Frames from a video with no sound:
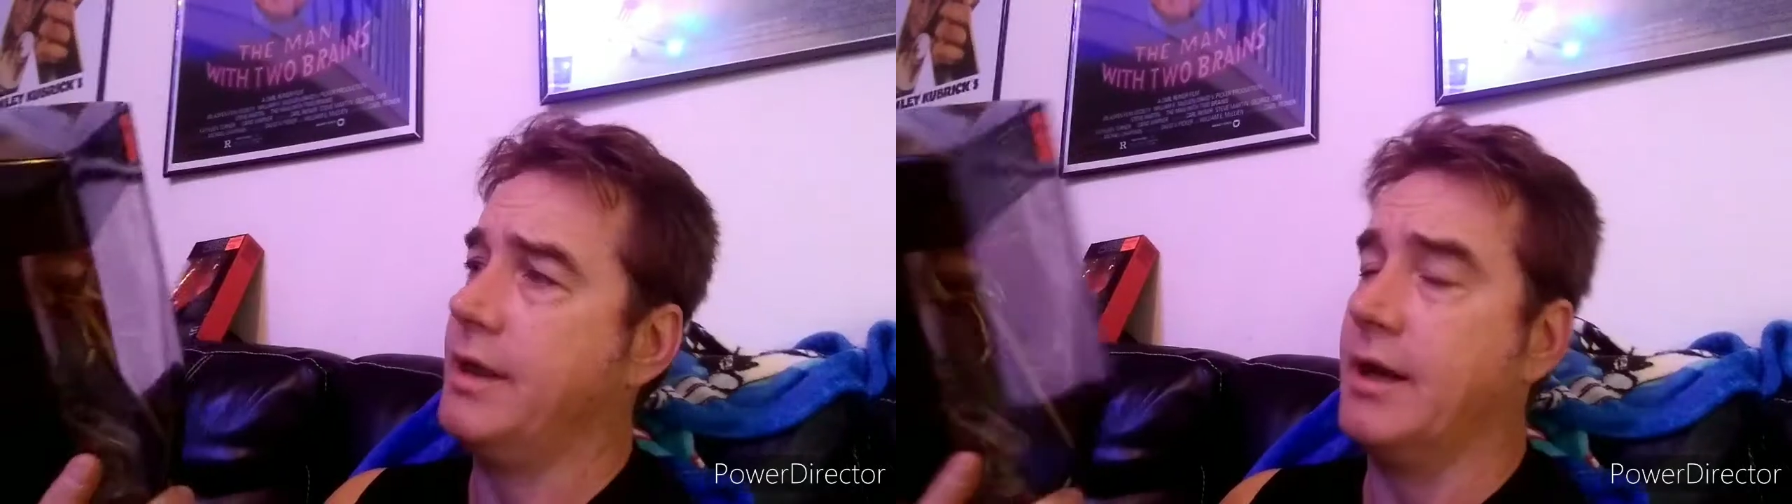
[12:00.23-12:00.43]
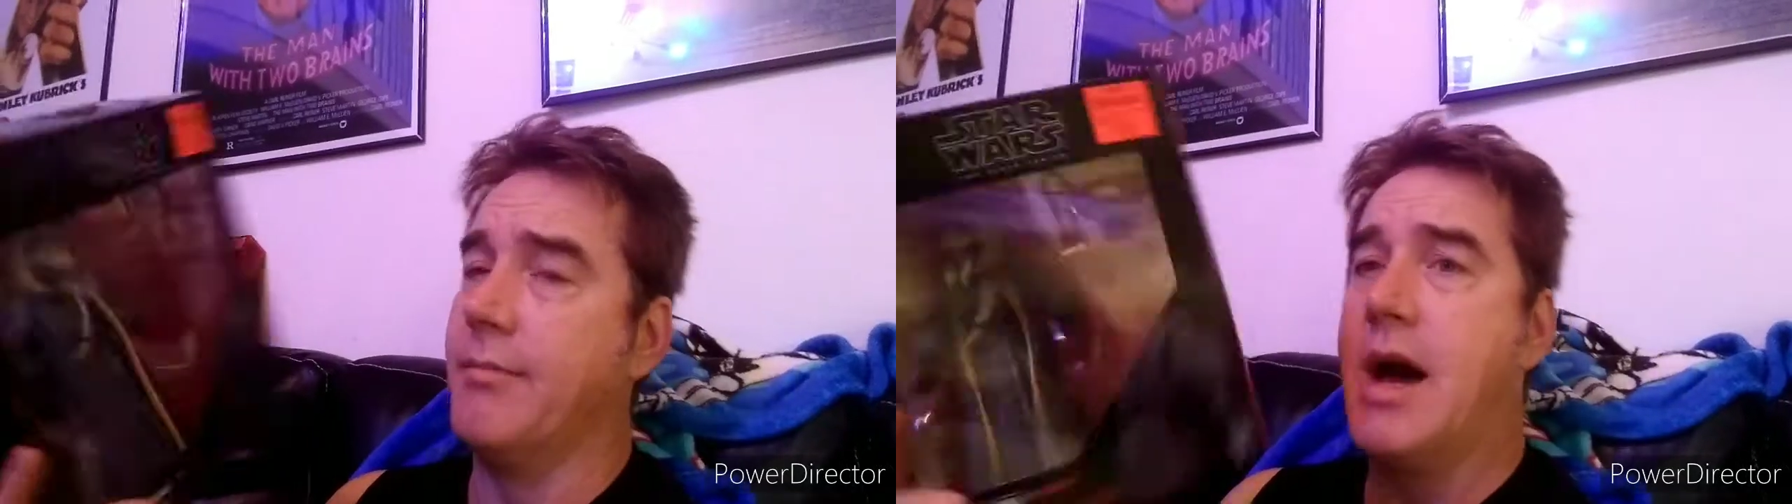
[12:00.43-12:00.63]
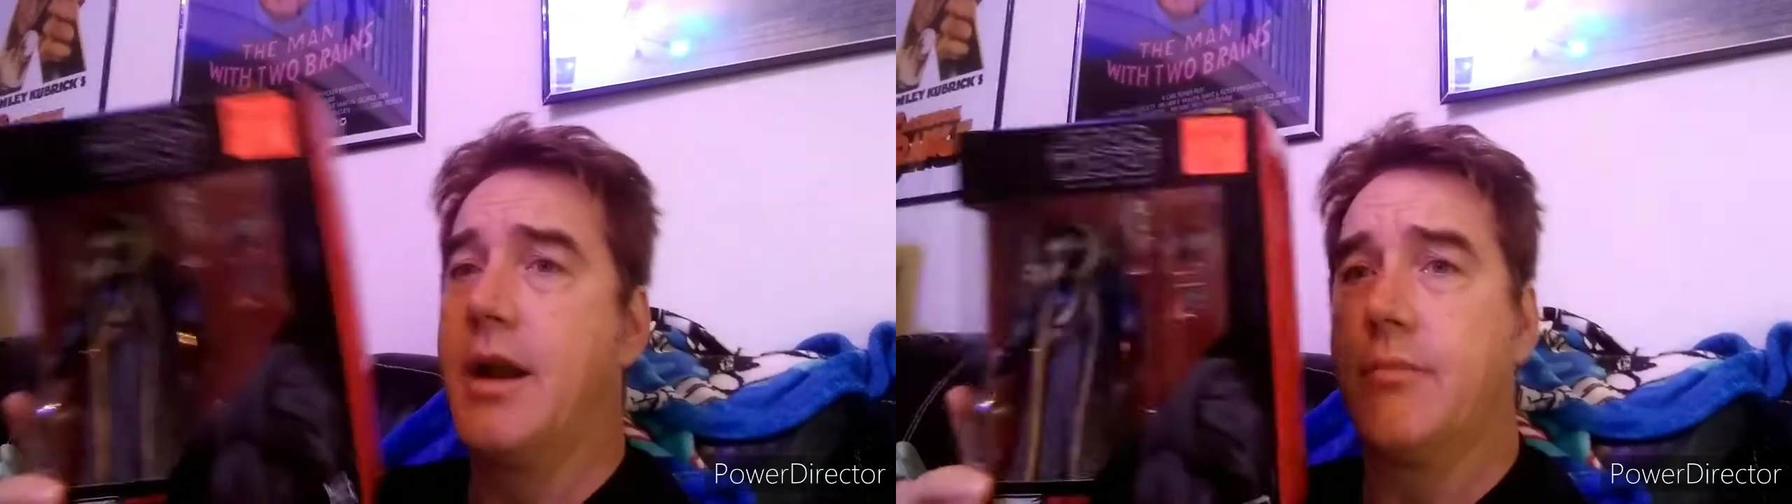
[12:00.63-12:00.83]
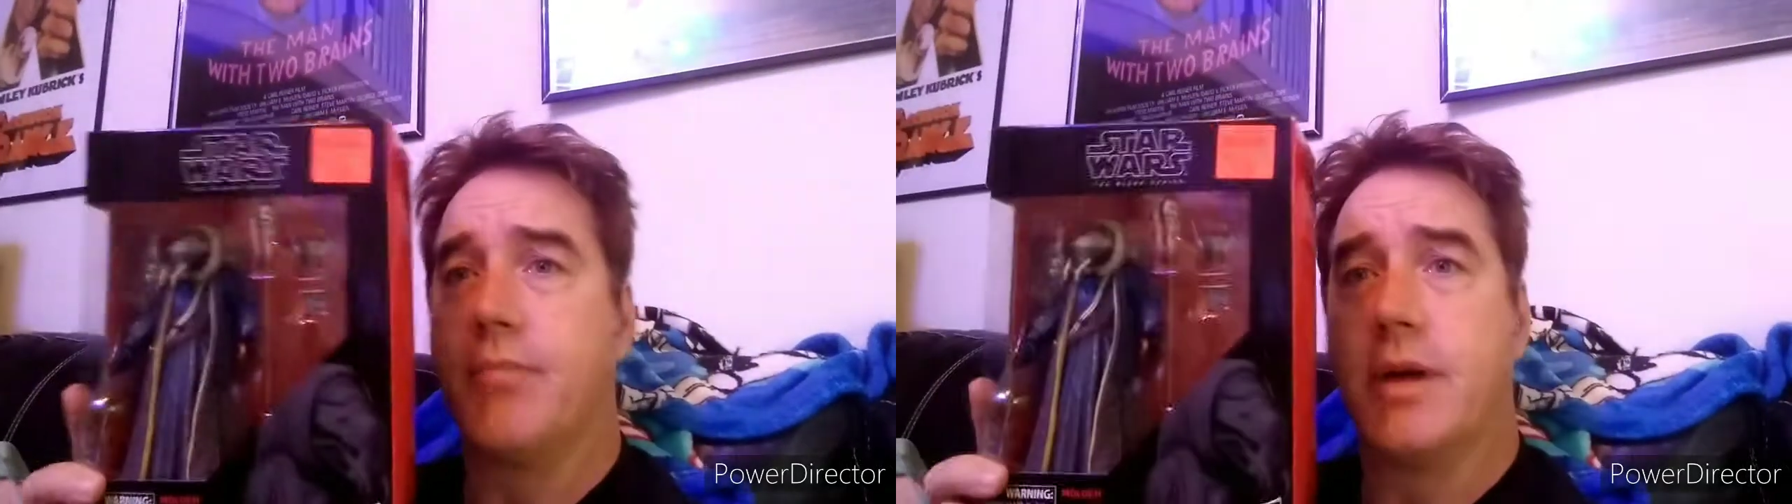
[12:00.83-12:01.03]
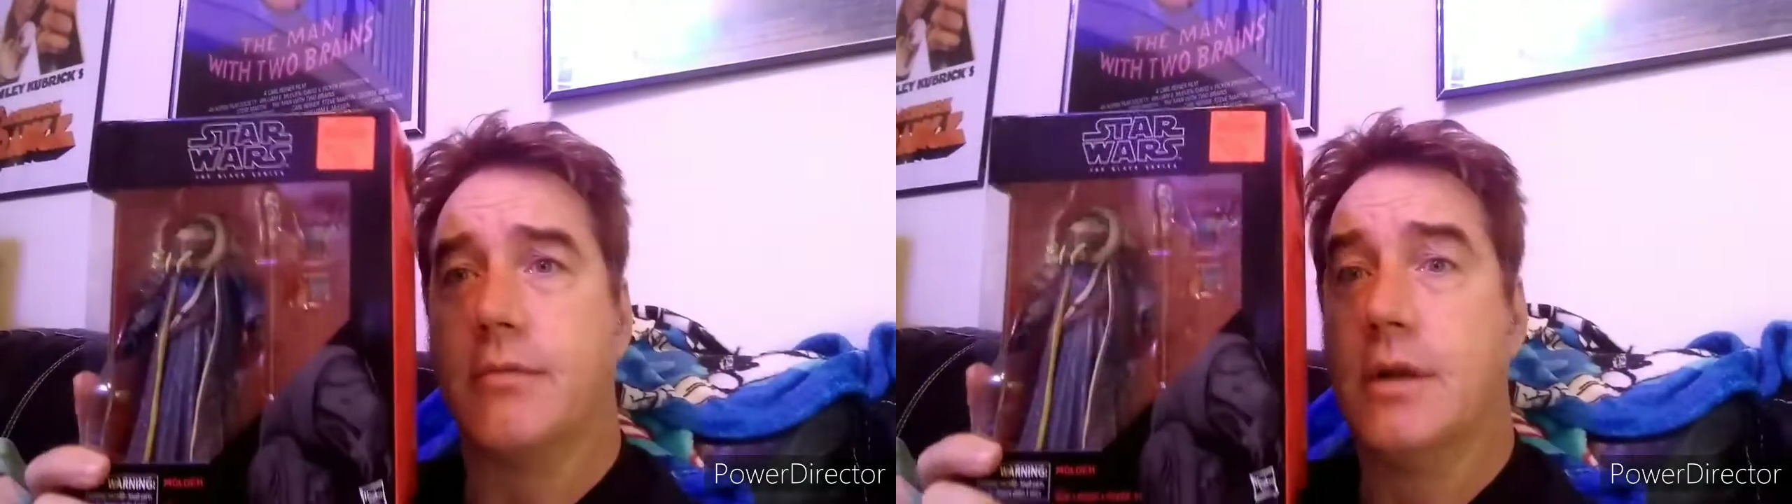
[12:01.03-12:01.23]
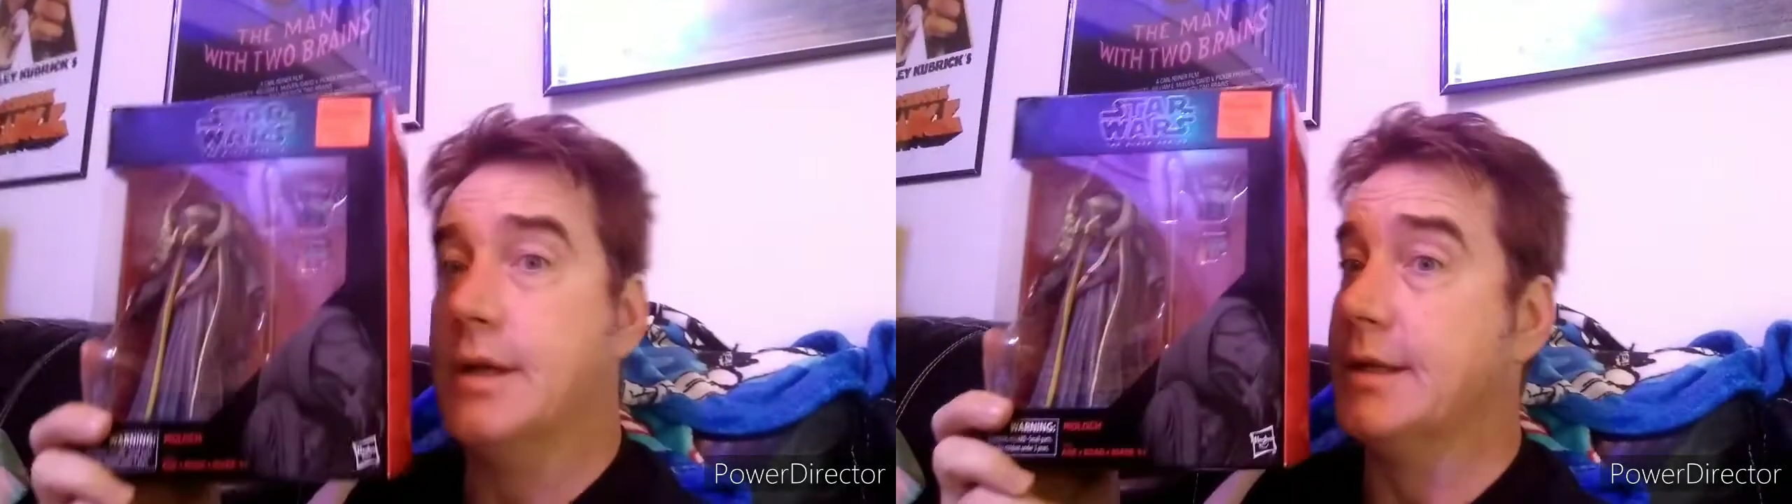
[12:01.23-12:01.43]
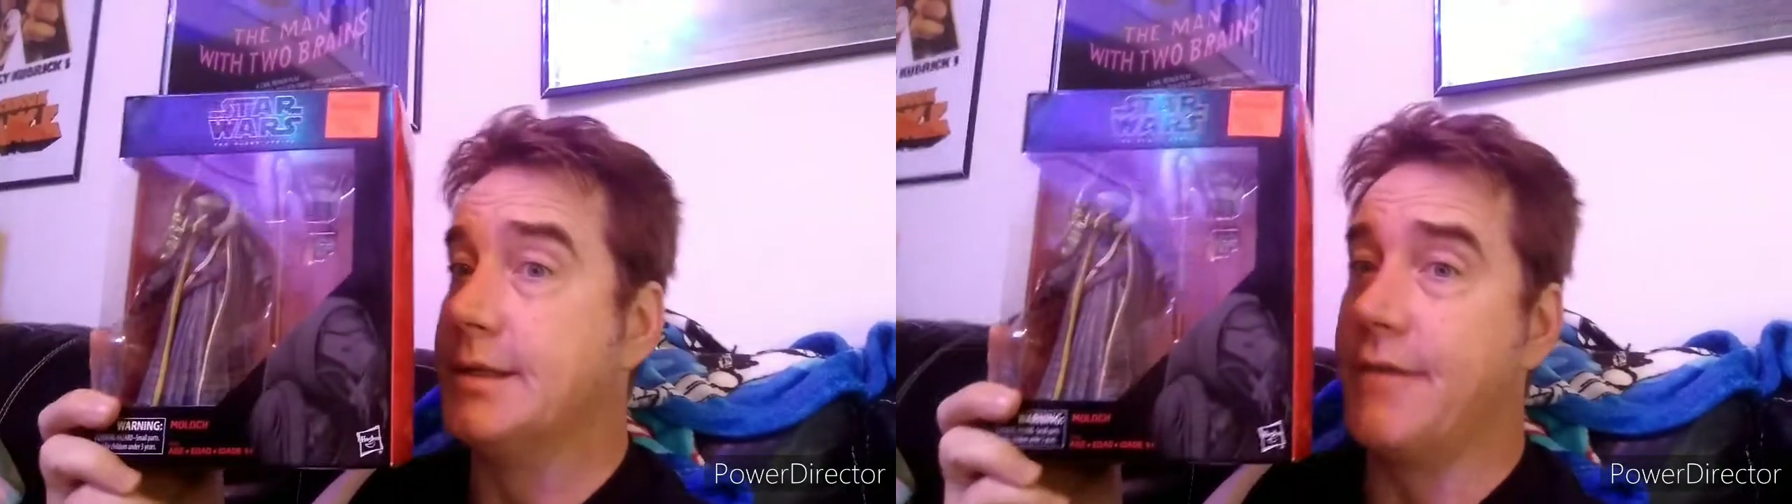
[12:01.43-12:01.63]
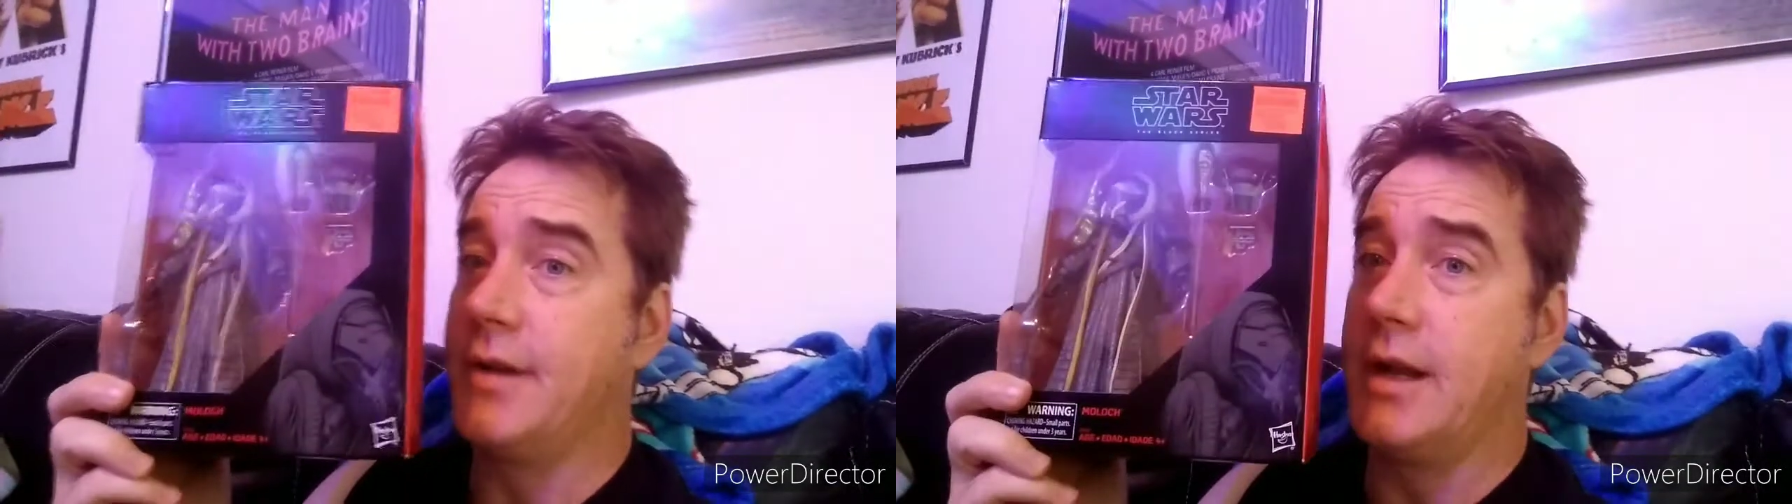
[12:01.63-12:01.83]
about it, but
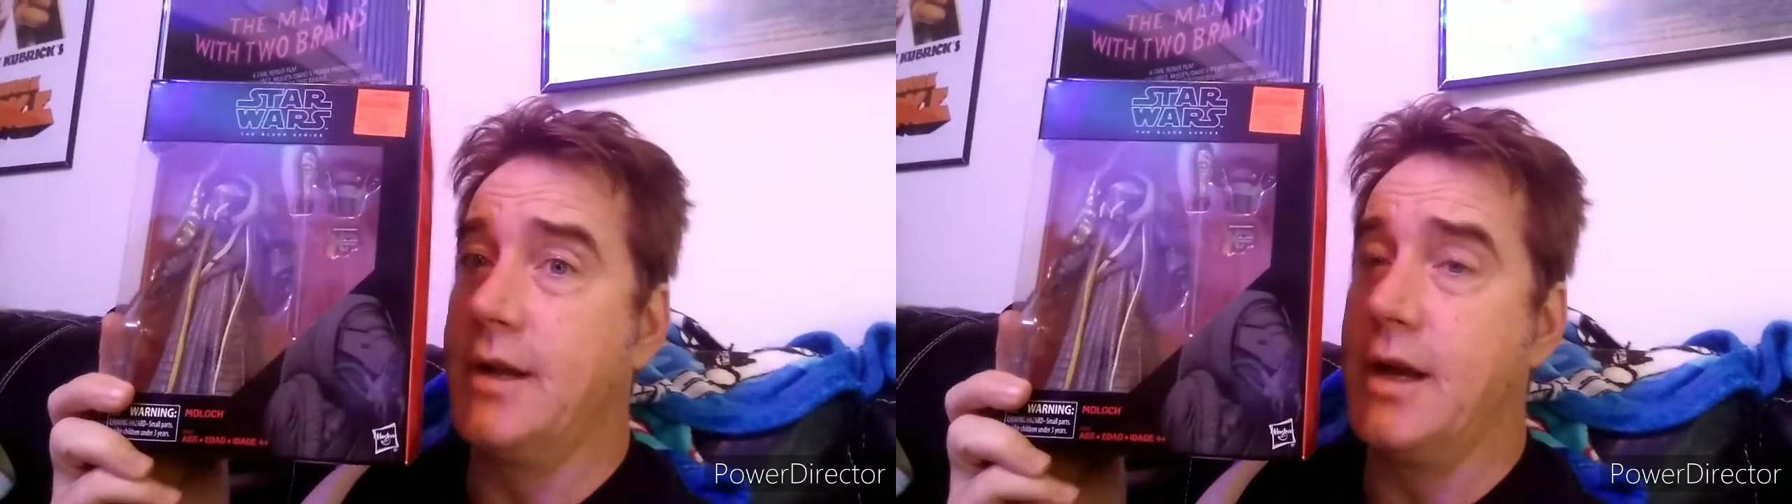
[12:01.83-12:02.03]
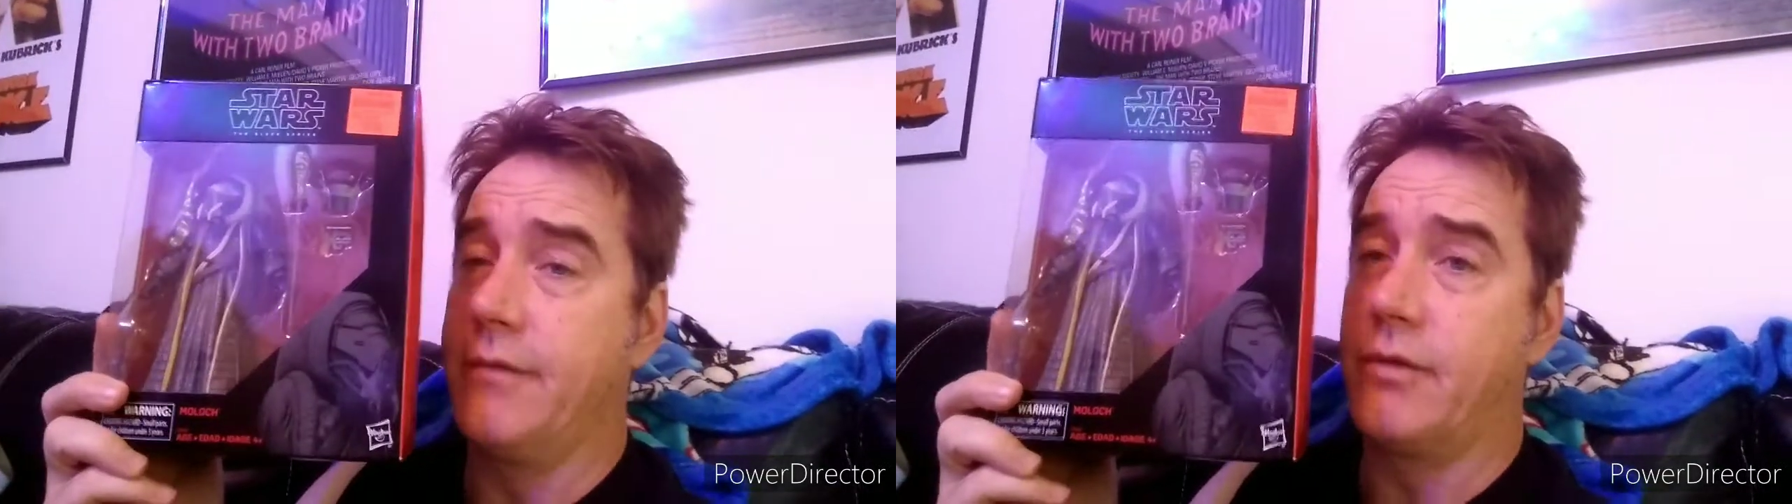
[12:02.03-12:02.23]
$7.99